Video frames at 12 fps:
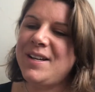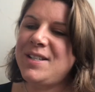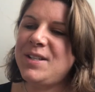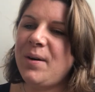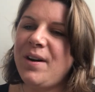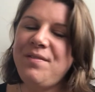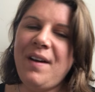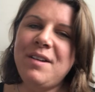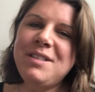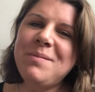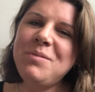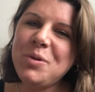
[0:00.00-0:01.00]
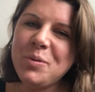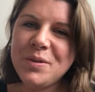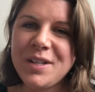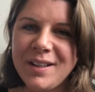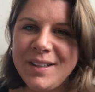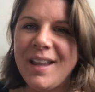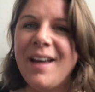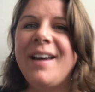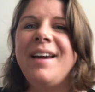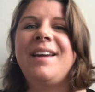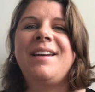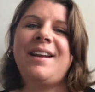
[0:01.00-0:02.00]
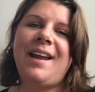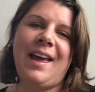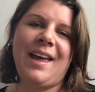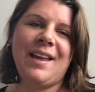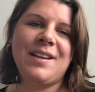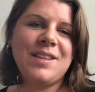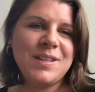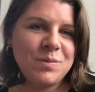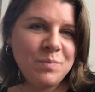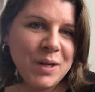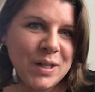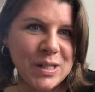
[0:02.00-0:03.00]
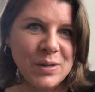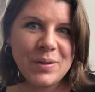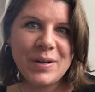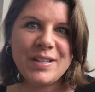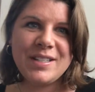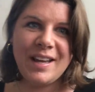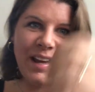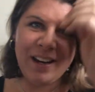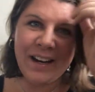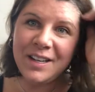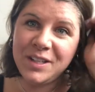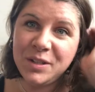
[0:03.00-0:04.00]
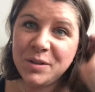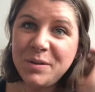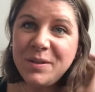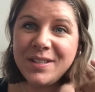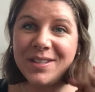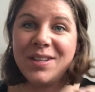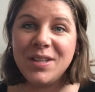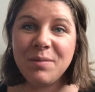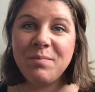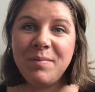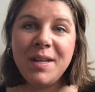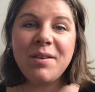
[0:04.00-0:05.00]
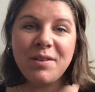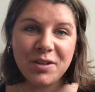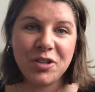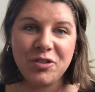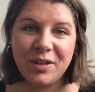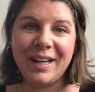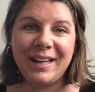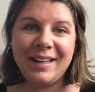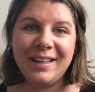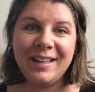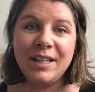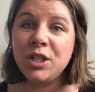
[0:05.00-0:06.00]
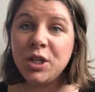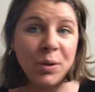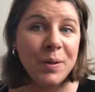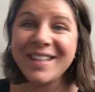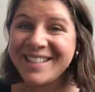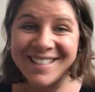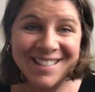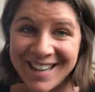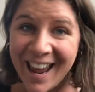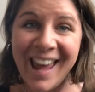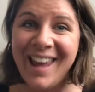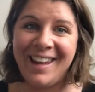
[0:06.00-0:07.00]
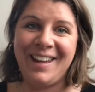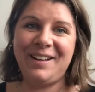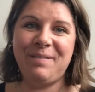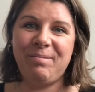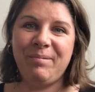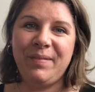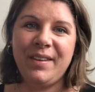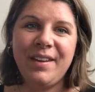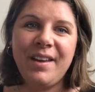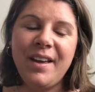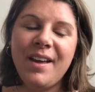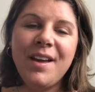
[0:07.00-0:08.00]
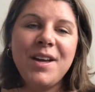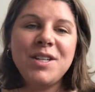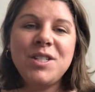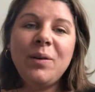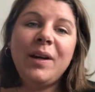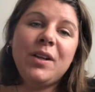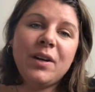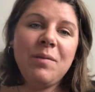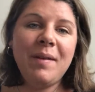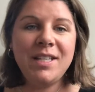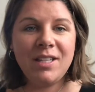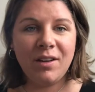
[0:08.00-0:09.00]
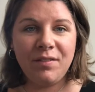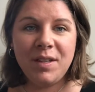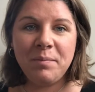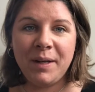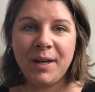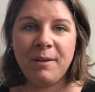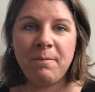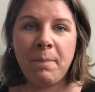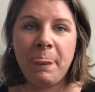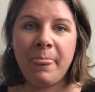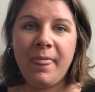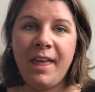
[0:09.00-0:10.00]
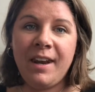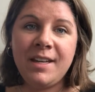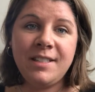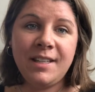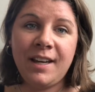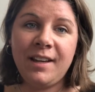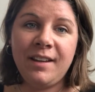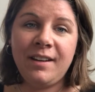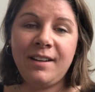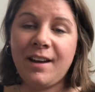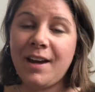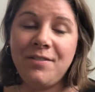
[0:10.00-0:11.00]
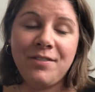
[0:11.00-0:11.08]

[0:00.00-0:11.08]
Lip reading: So I found some tools online and this mirror course, and I used the mirror trick to this day. So I look at myself in the mirror and I say, "I